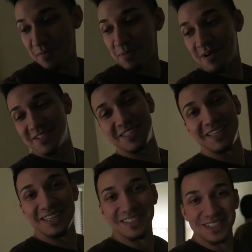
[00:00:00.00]
I'm about to
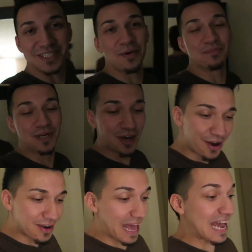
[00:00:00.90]
eat some
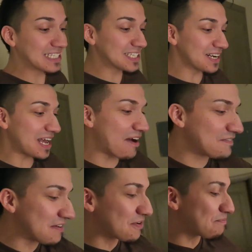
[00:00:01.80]
good. Actually,
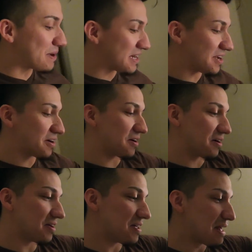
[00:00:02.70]
I've never been here,